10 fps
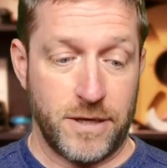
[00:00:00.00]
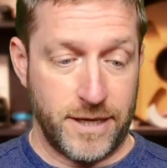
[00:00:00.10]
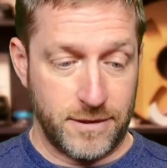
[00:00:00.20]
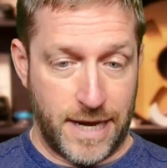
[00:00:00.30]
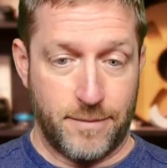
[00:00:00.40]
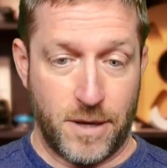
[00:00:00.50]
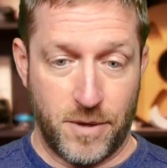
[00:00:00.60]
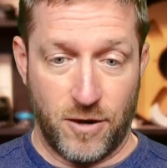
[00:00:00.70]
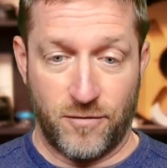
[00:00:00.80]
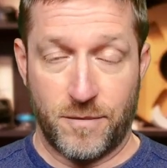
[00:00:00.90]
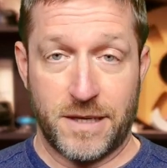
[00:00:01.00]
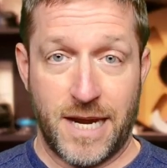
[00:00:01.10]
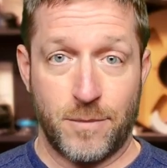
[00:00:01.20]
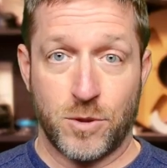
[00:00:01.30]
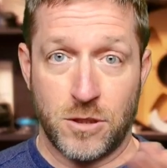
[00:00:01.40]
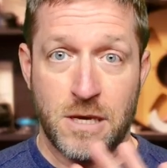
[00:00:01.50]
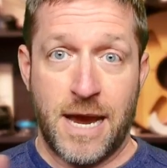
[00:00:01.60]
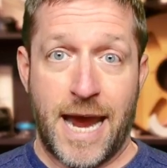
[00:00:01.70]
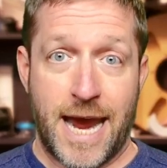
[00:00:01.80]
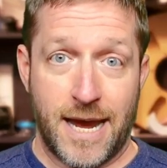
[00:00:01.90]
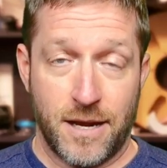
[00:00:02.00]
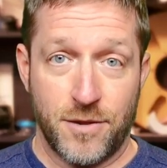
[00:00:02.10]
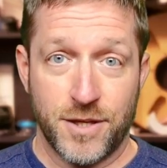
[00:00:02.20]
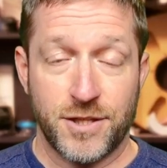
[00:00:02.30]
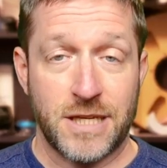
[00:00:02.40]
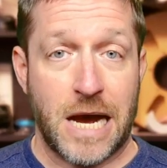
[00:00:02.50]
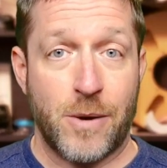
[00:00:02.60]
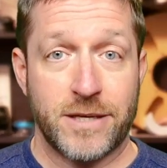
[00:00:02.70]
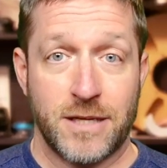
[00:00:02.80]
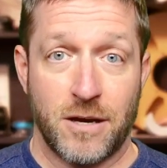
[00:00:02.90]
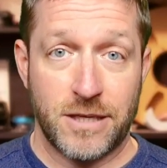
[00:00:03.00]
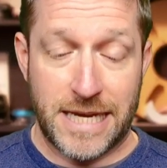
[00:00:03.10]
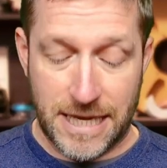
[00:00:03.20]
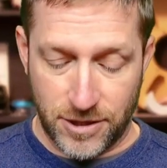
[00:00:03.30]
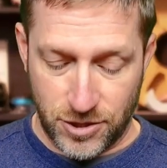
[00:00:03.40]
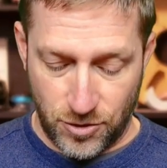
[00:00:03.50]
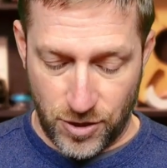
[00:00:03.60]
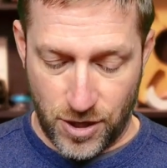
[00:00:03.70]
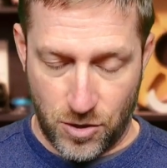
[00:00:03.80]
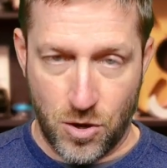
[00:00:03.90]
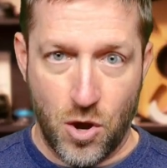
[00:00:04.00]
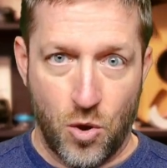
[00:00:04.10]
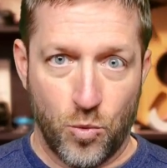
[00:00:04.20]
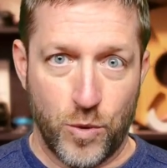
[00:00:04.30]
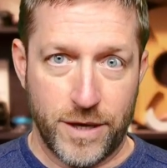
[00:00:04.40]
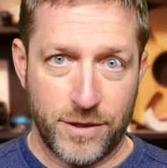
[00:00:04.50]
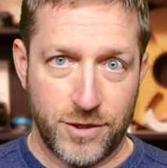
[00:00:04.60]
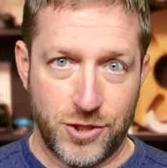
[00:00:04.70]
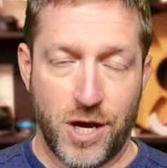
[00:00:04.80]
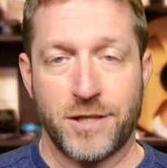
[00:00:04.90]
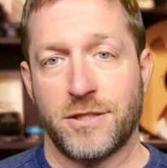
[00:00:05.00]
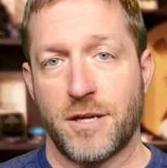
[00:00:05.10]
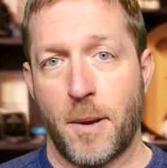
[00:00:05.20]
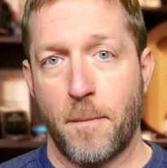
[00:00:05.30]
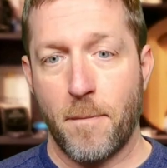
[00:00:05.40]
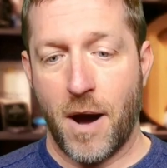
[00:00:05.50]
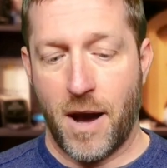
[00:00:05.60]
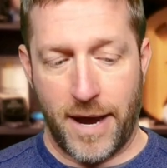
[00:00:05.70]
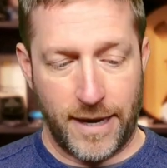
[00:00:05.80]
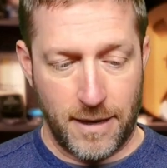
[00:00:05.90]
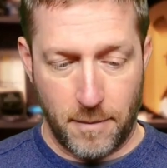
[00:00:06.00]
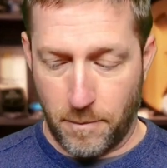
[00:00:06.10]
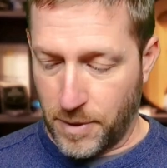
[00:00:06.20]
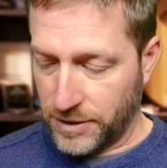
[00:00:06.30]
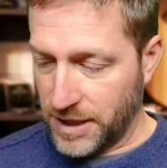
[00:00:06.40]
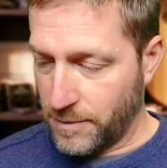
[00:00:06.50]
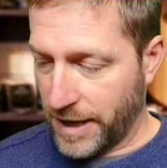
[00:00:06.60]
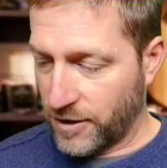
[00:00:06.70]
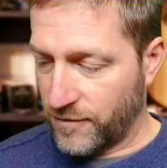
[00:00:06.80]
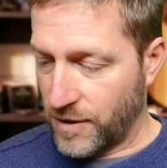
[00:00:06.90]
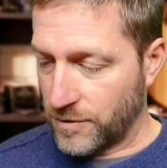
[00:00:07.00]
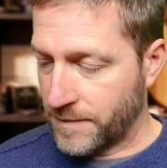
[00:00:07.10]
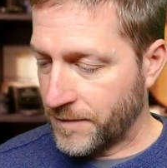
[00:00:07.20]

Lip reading: It's aimed up here from the table, and this is how I sound in the studio with just my built-in microphone.